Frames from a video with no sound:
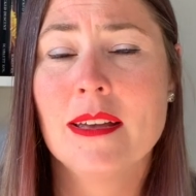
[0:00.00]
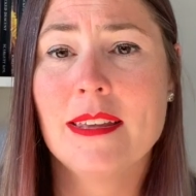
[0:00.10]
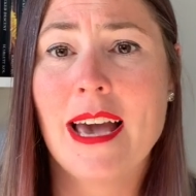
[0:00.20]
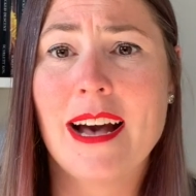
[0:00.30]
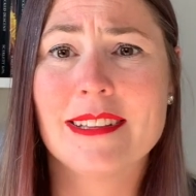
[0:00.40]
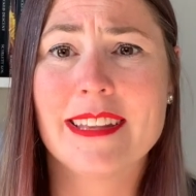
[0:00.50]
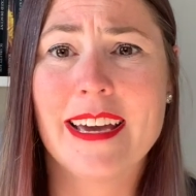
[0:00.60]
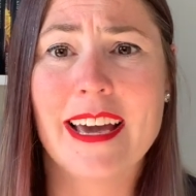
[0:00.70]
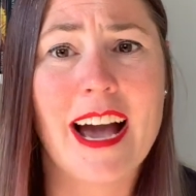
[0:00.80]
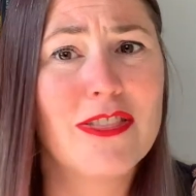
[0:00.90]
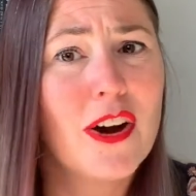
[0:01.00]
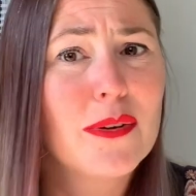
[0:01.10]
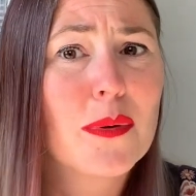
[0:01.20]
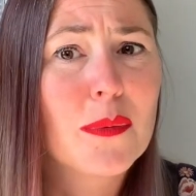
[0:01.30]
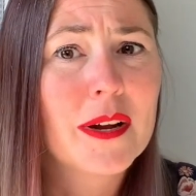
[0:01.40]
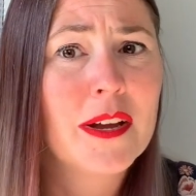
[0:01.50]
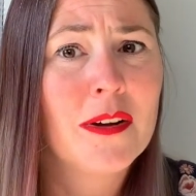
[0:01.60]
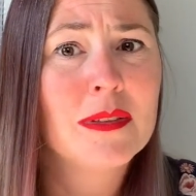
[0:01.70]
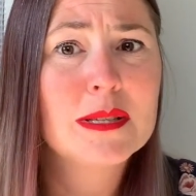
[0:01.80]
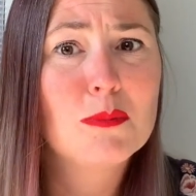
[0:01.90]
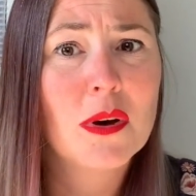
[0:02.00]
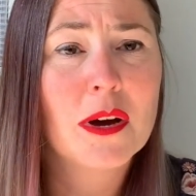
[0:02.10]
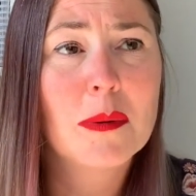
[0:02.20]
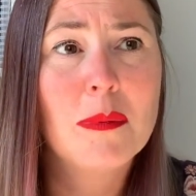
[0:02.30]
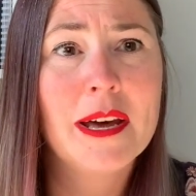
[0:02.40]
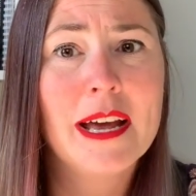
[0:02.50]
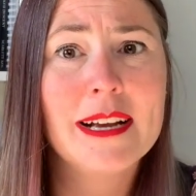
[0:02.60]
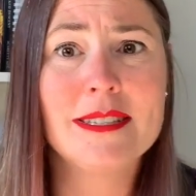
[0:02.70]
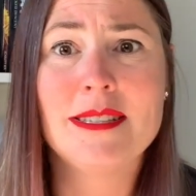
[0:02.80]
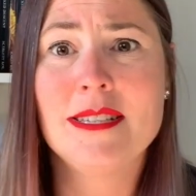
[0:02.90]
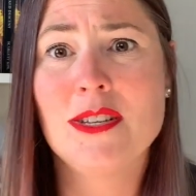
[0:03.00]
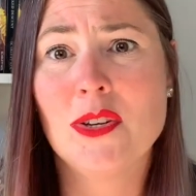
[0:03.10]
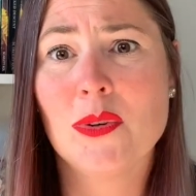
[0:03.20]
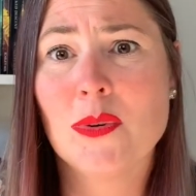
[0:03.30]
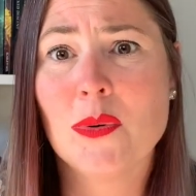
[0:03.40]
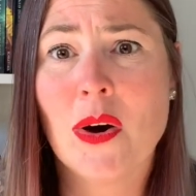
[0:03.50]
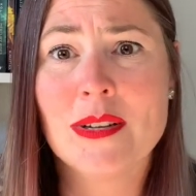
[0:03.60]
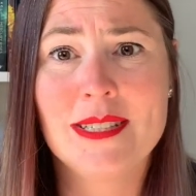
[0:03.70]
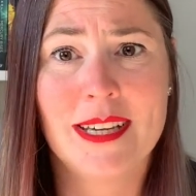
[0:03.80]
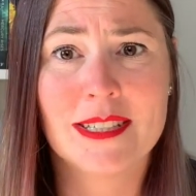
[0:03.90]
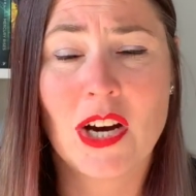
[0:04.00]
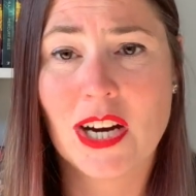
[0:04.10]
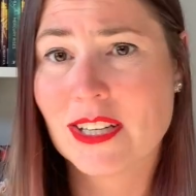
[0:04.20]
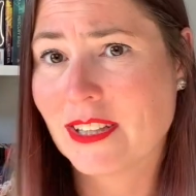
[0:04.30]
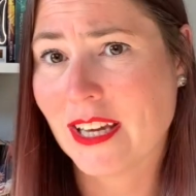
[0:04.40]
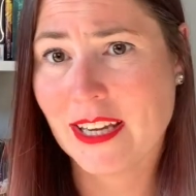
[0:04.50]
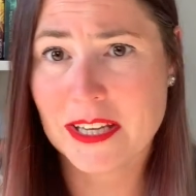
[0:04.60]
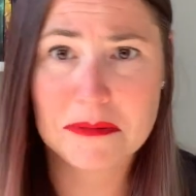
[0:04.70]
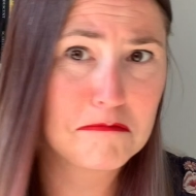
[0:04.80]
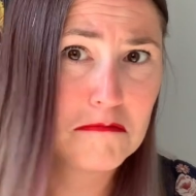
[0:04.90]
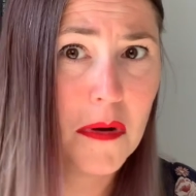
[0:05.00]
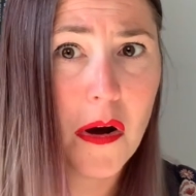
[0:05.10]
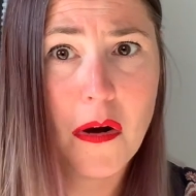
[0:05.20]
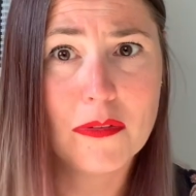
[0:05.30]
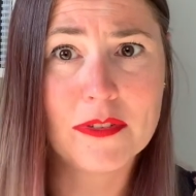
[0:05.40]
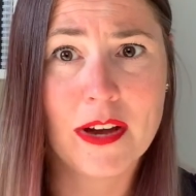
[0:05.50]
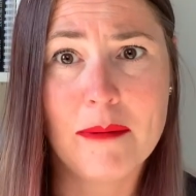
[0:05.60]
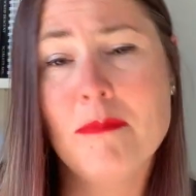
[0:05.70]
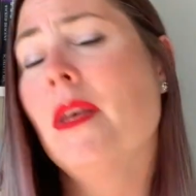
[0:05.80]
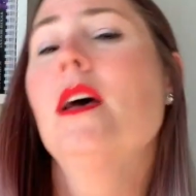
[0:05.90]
yeah, like I thought you were working on this book, but I see you on TikTok like all the time.